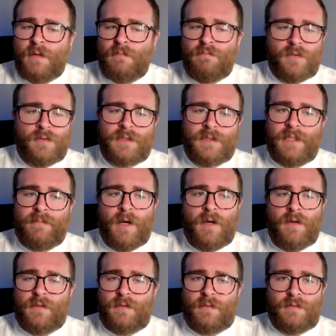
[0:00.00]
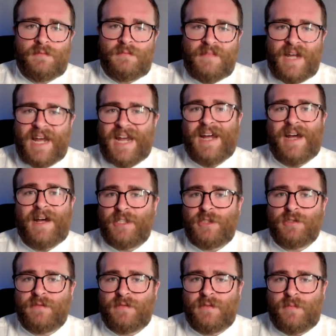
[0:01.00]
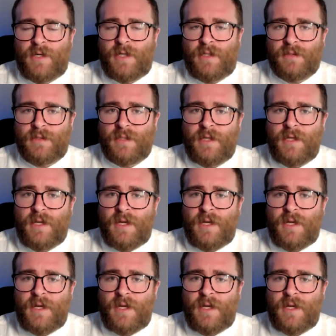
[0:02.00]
multimodal AI driven world.